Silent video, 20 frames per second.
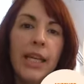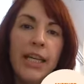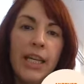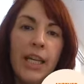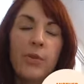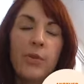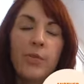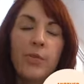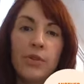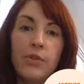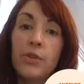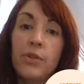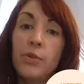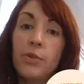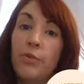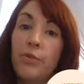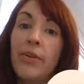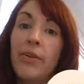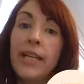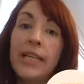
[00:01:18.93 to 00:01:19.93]
and helps you to
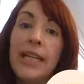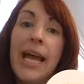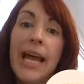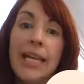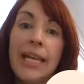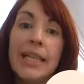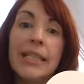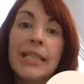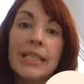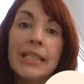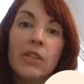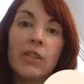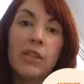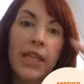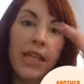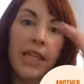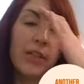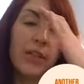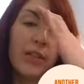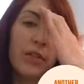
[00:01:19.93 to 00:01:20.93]
provide an analytical
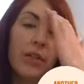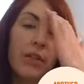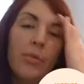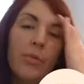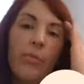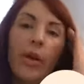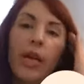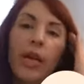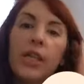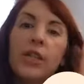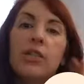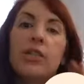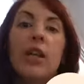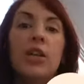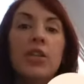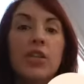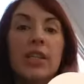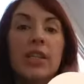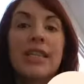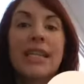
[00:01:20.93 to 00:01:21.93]
answer by
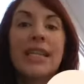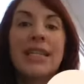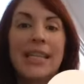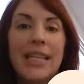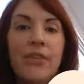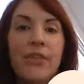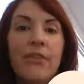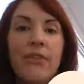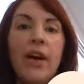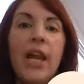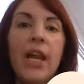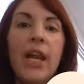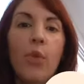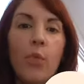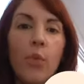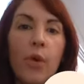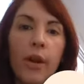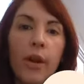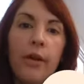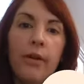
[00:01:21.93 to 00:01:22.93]
not just
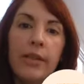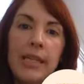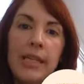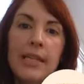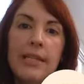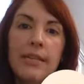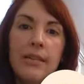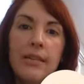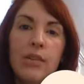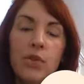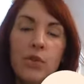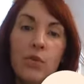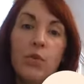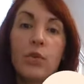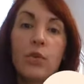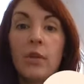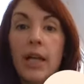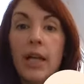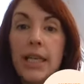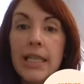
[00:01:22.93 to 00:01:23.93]
identifying what are these
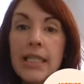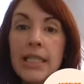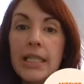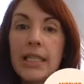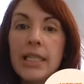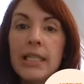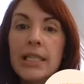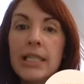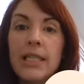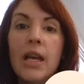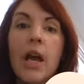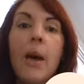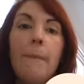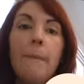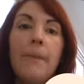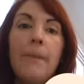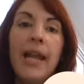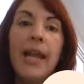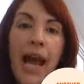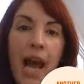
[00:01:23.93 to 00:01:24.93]
historical ideas,
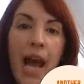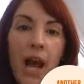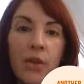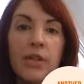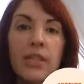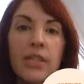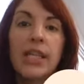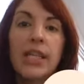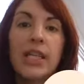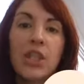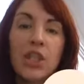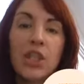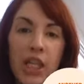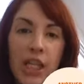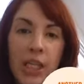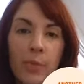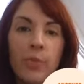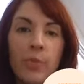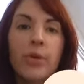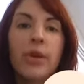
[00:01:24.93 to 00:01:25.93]
but how do they
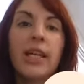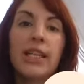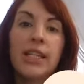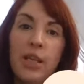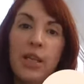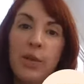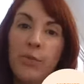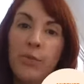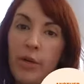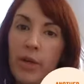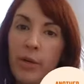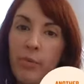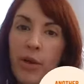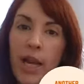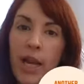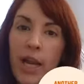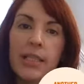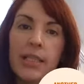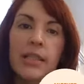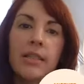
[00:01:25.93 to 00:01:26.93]
shape contemporary
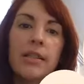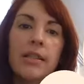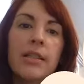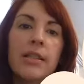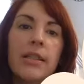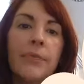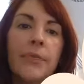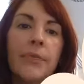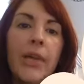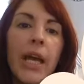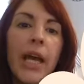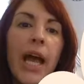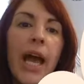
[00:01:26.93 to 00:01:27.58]
practices.